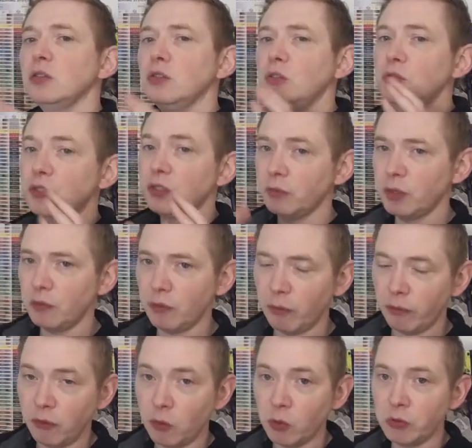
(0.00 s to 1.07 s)
to something from
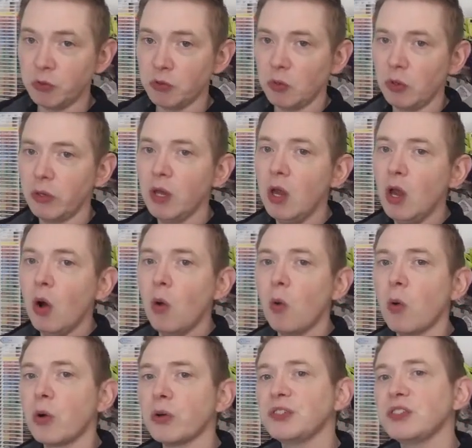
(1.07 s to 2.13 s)
Forge World
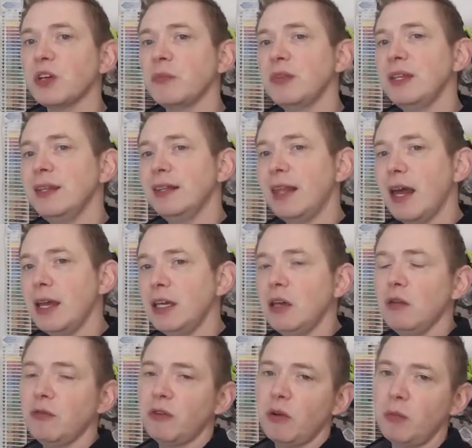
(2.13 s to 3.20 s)
or something like
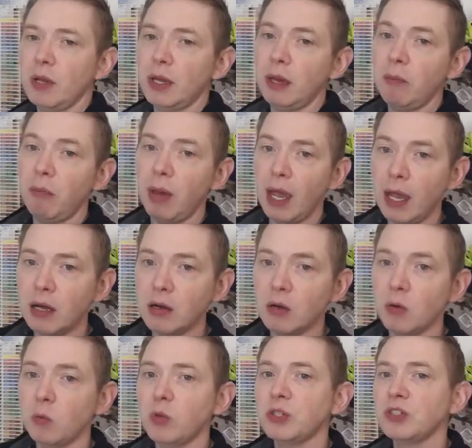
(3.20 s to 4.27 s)
it from a
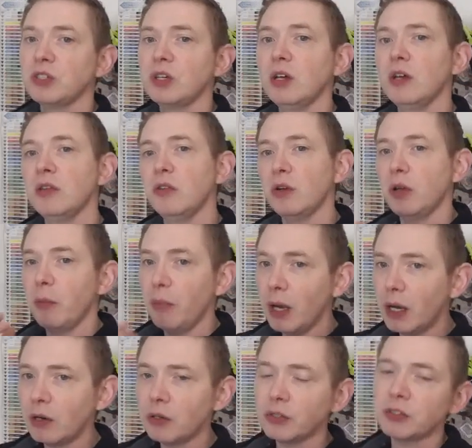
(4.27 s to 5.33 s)
competitor, which their
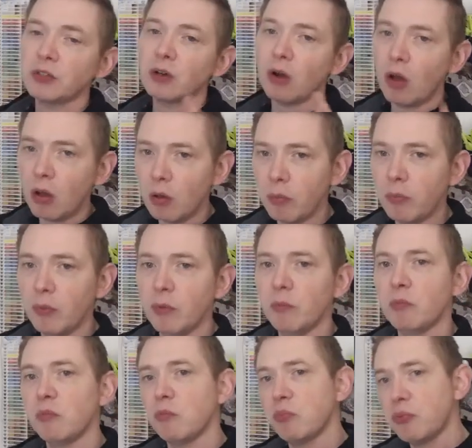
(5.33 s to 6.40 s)
competitors, they're all
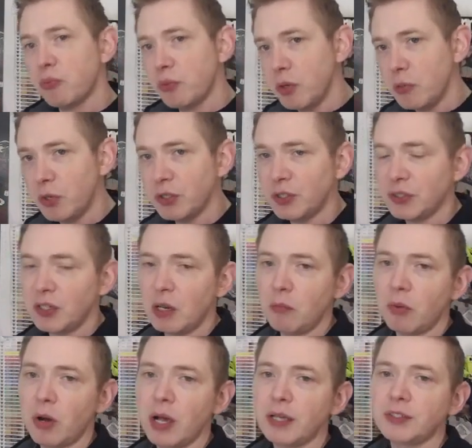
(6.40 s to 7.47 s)
pretty much the same
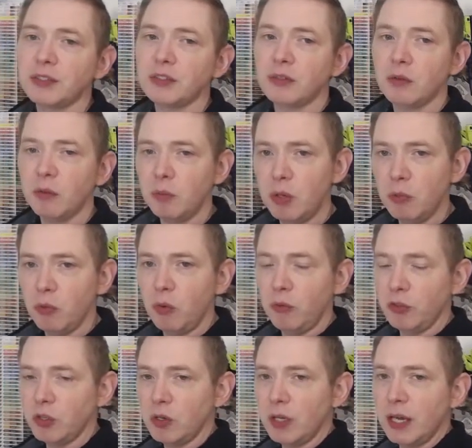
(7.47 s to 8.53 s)
price as the people we've
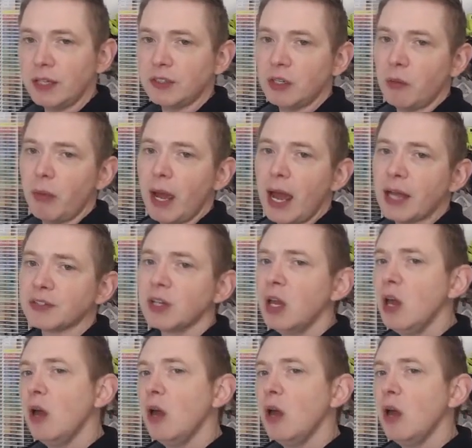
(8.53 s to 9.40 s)
showcased in the past.